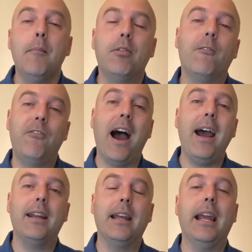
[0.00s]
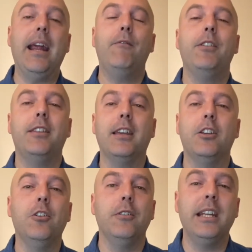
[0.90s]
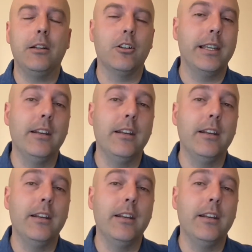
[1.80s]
providing everything you need because He